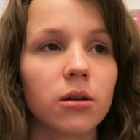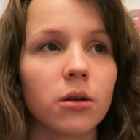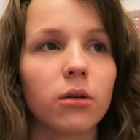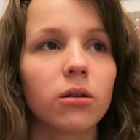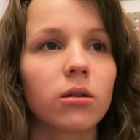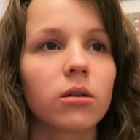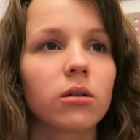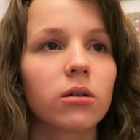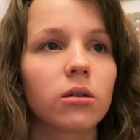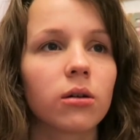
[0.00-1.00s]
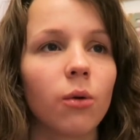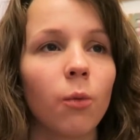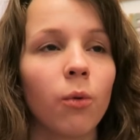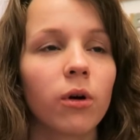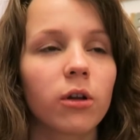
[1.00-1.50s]
you leave me? Dude,
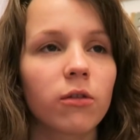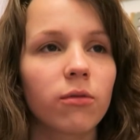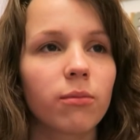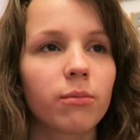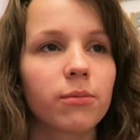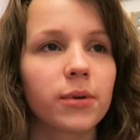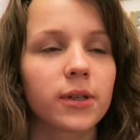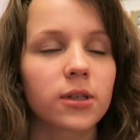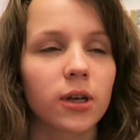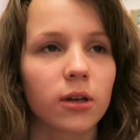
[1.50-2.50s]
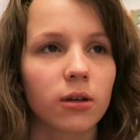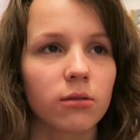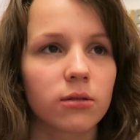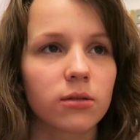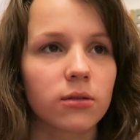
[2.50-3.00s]
what if
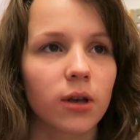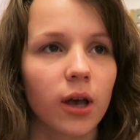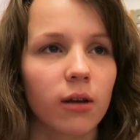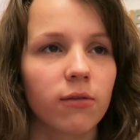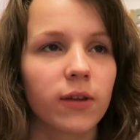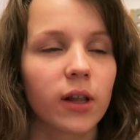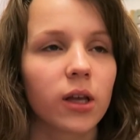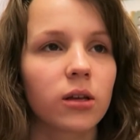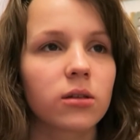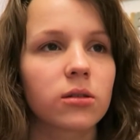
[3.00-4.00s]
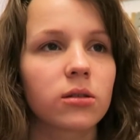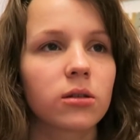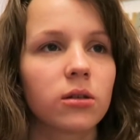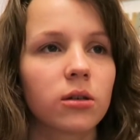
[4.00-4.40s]
potatoes had feelings?